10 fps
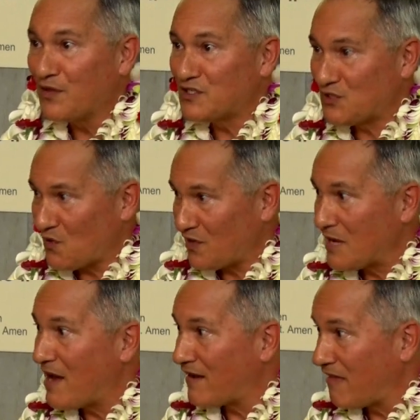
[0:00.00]
story
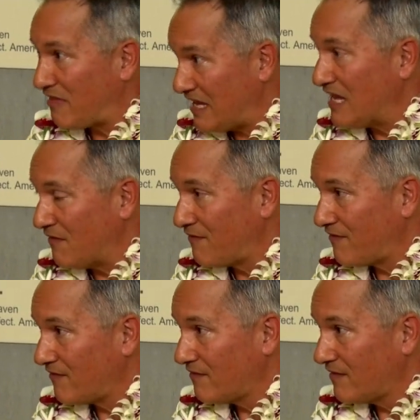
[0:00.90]
about a thief,
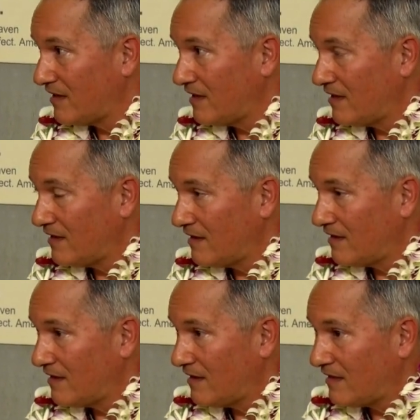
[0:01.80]

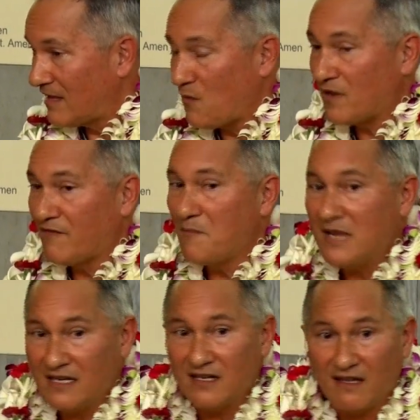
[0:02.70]
they would have
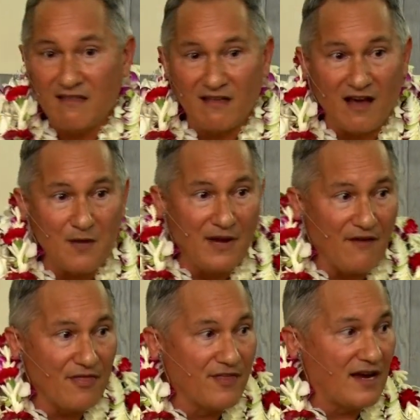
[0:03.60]
immediately thought
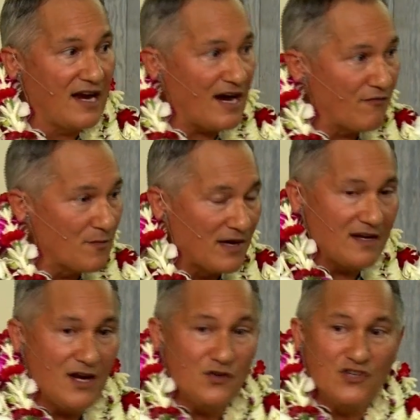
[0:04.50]
about the
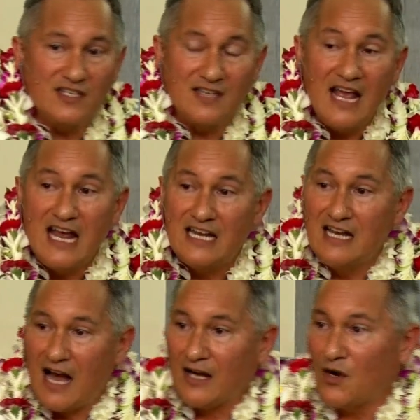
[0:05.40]
government who just
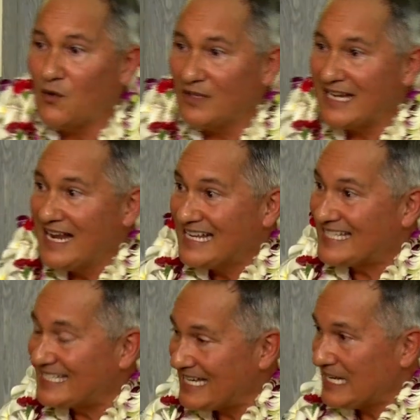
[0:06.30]
not only
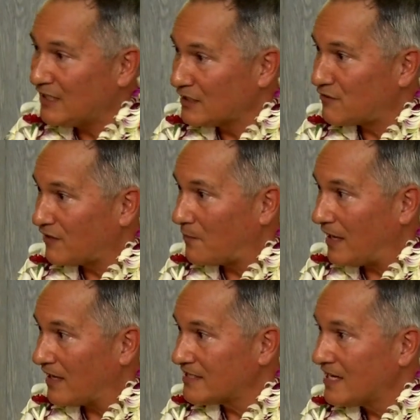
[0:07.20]
steals from
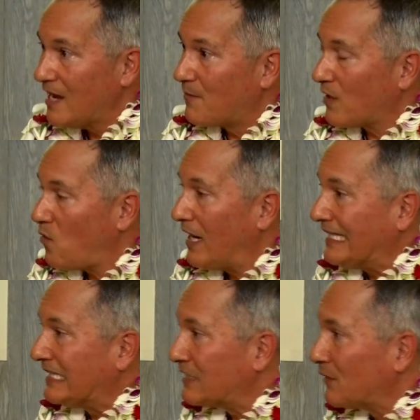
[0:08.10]
us, but quite
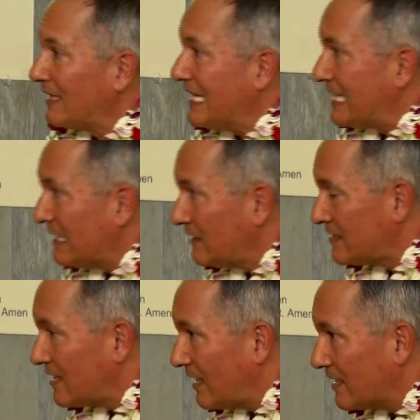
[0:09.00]
literally
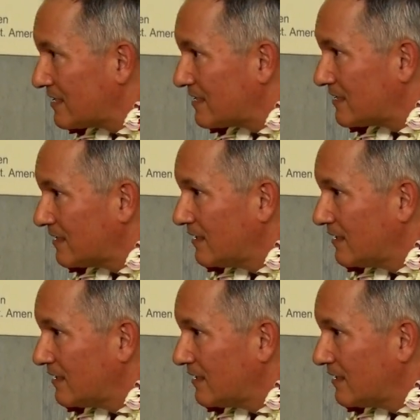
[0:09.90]
kills us.